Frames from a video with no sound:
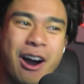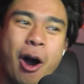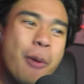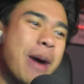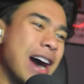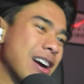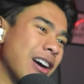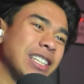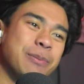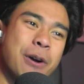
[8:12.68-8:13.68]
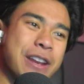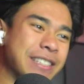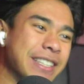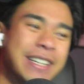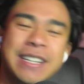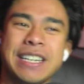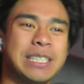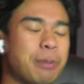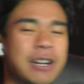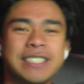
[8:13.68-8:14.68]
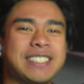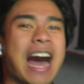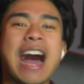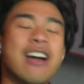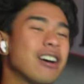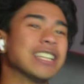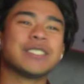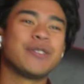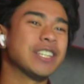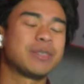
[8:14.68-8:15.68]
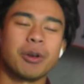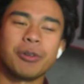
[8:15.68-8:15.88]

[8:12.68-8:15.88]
Oh my god, he's putting his tie on his fist, bro.